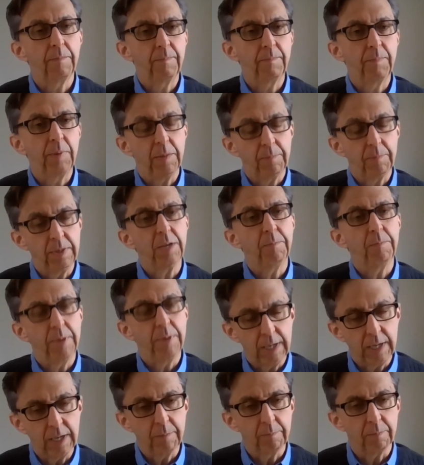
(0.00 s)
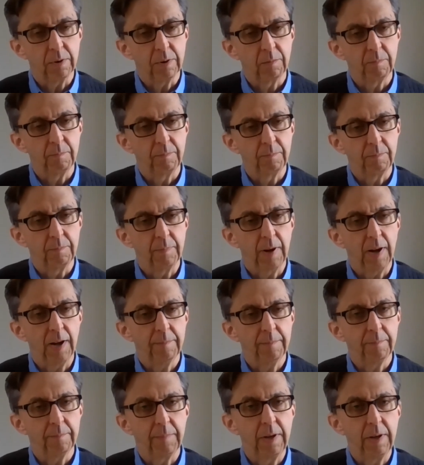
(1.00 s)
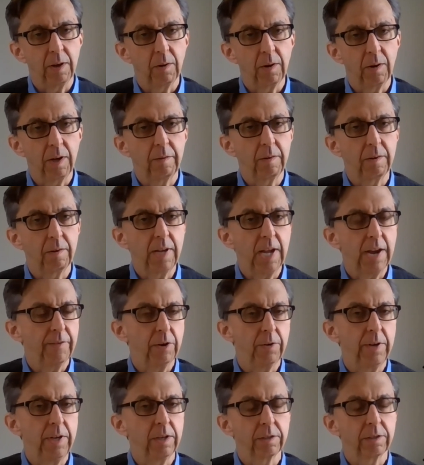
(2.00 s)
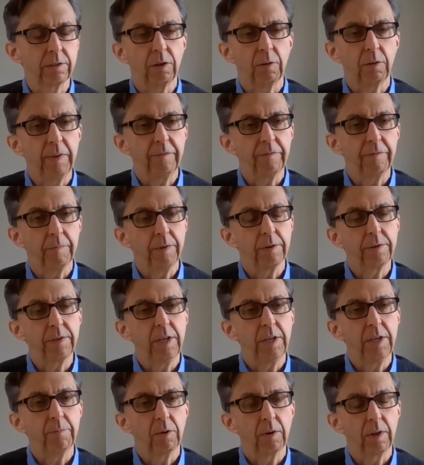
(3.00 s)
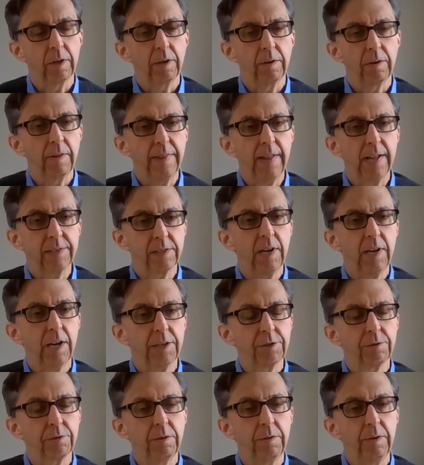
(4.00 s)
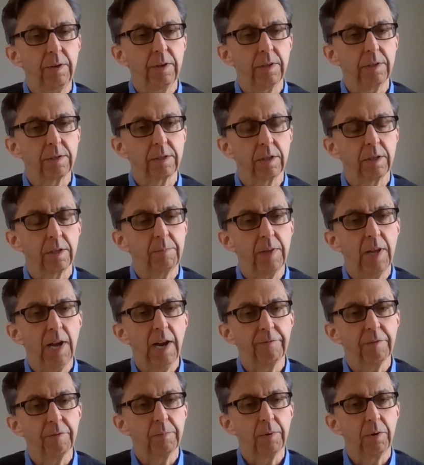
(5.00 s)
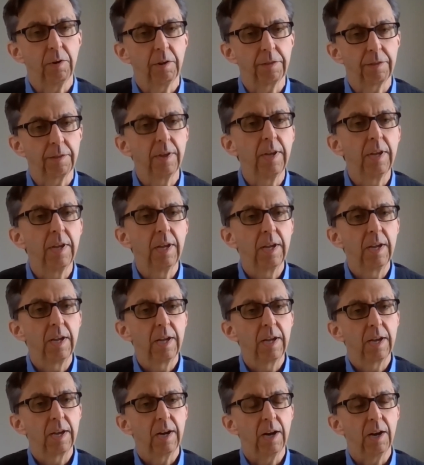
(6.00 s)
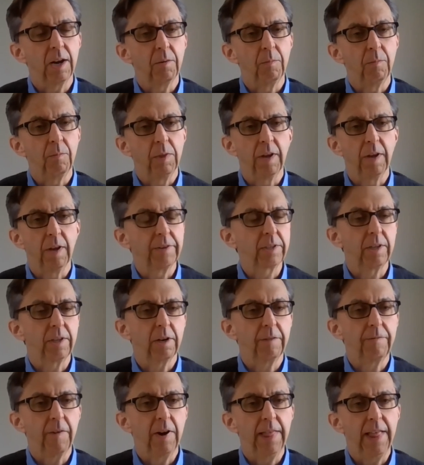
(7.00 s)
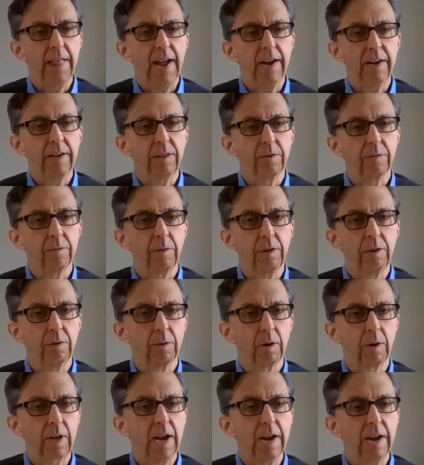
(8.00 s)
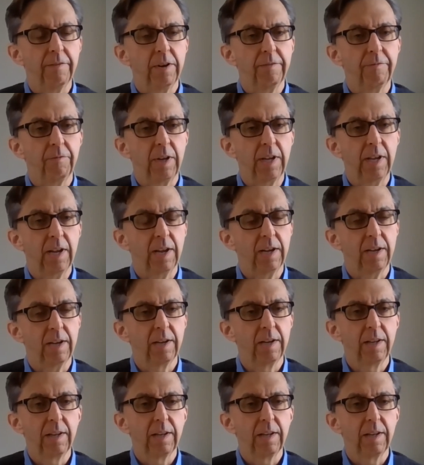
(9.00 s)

PPP, but I'm hearing Kevin O'Neill told me from your team earlier that that's not true. You can still apply for both. We'd love to clarify that, either you or Kevin, if we can.